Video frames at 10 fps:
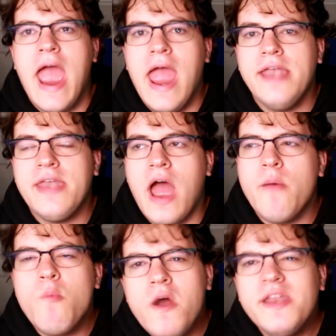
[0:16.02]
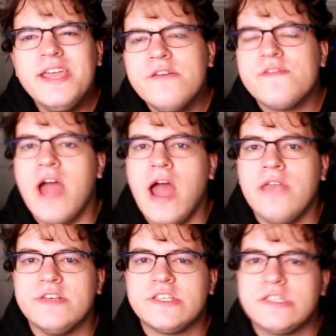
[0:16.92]
and I want to give kind
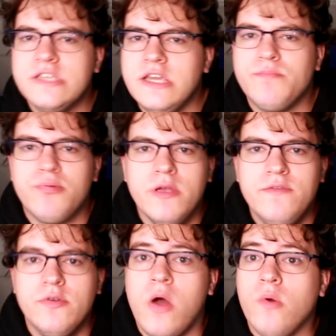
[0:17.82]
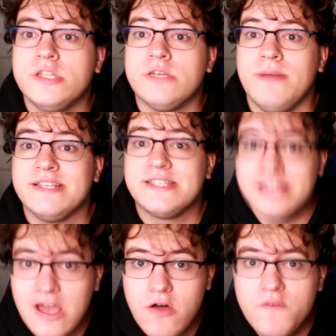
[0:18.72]
of a sneak preview not only to
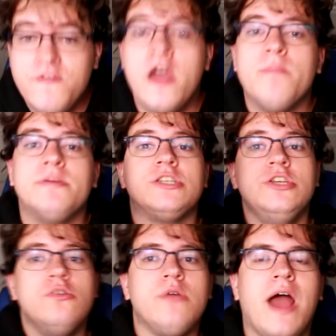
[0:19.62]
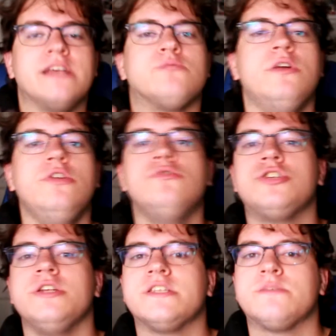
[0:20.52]
myself, but to you guys what you
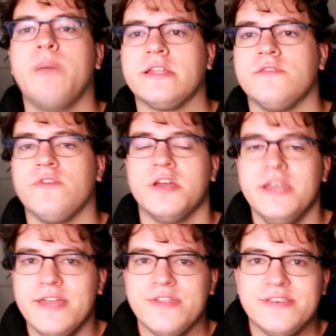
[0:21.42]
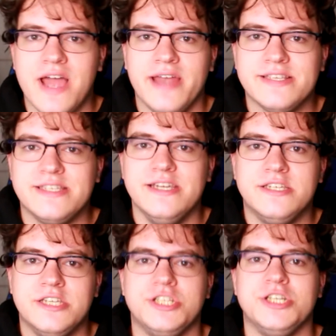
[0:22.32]
should expect if you're going to get the Dynasty
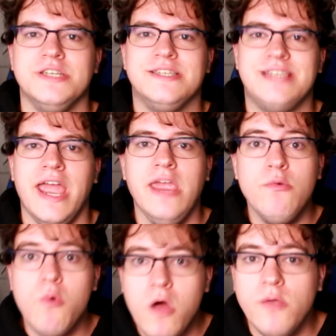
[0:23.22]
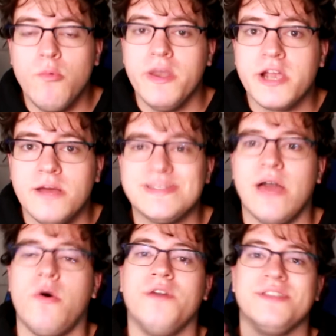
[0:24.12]
Edition day one when it comes
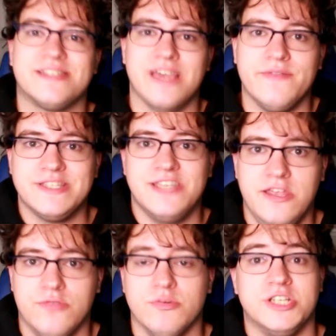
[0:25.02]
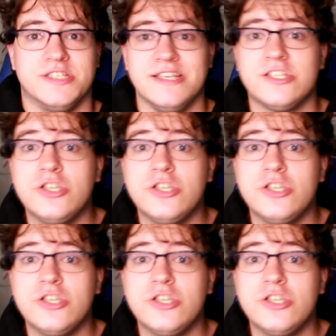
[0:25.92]
out on the 17th, which is this